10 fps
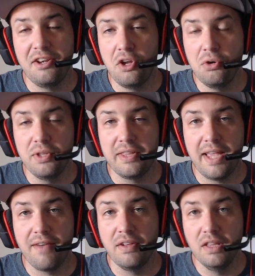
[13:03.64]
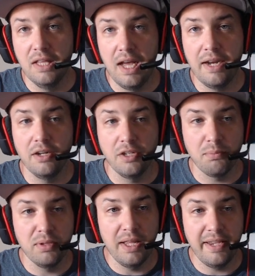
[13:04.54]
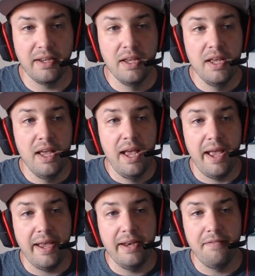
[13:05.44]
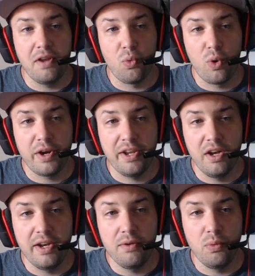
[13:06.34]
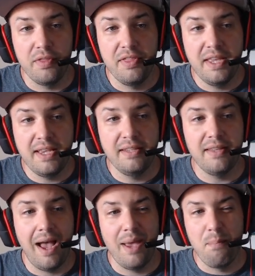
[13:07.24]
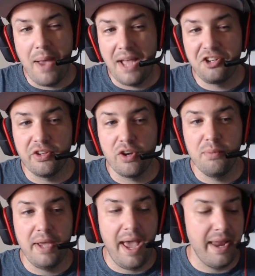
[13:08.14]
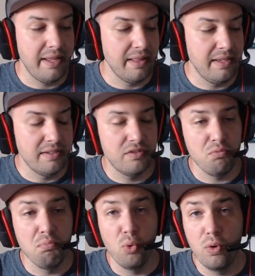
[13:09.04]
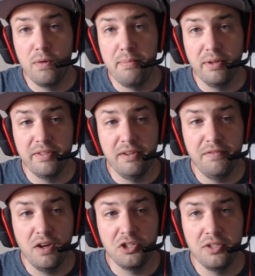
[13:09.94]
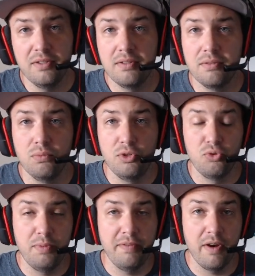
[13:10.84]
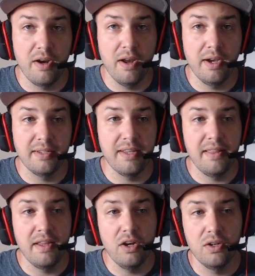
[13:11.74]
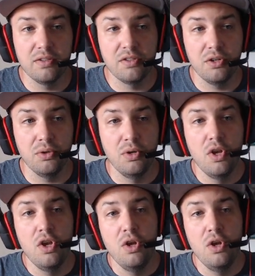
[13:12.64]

I know that they have a lot on their plate. And if they're working on it with these, I imagine they're going to be adding these to more built-in functions, which would be very nice. And then also